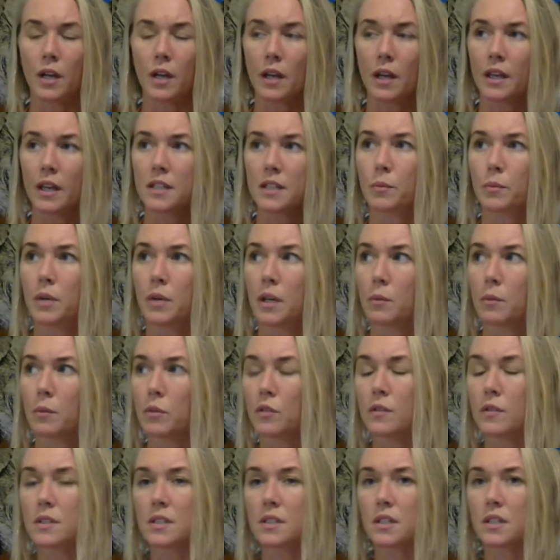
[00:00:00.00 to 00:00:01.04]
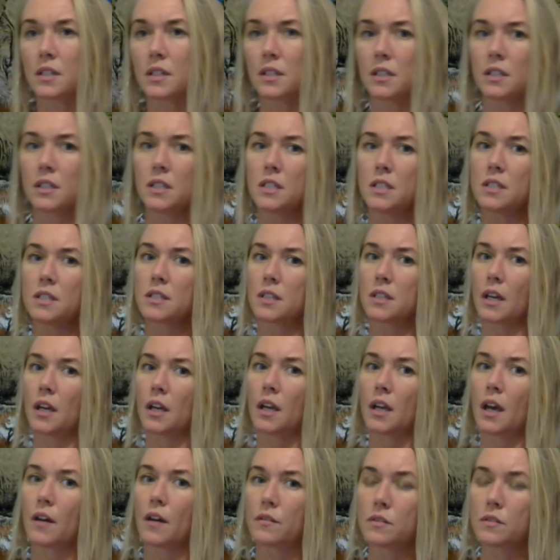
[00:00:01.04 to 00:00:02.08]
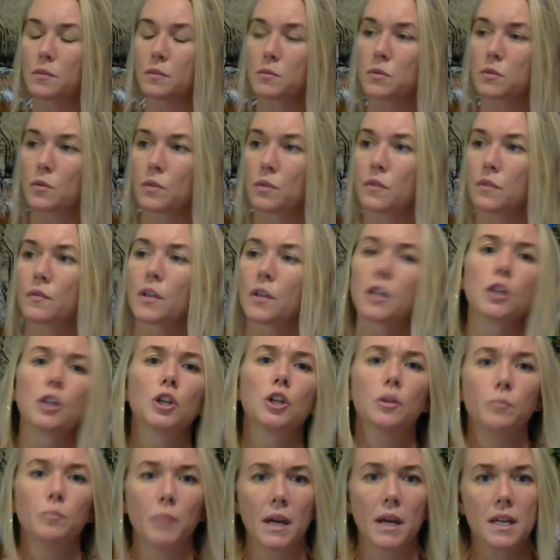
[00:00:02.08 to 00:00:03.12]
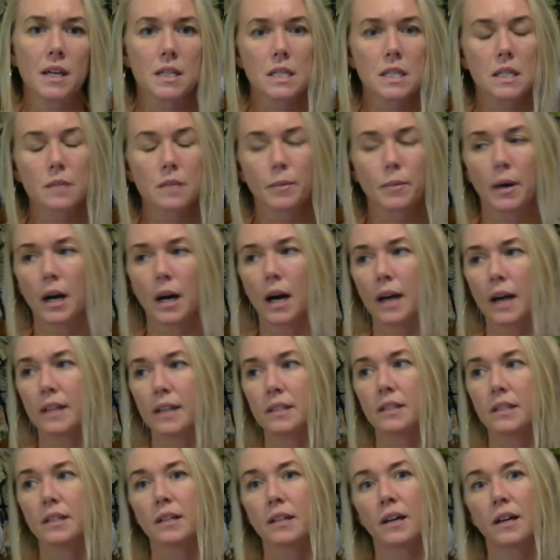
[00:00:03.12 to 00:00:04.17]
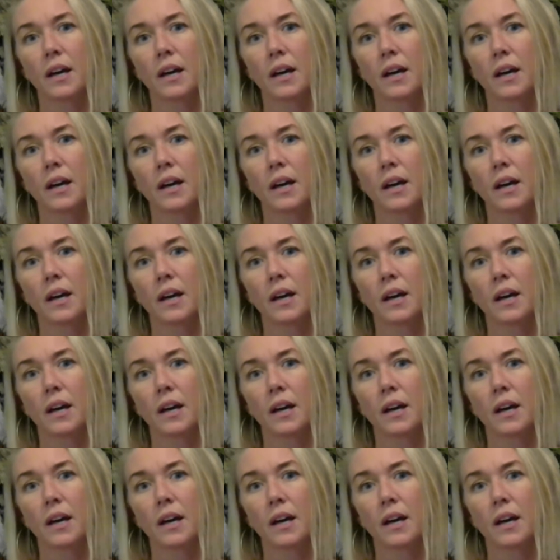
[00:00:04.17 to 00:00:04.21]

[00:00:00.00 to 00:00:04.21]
I like to pick movies that at least like have some sort of like good basis behind it.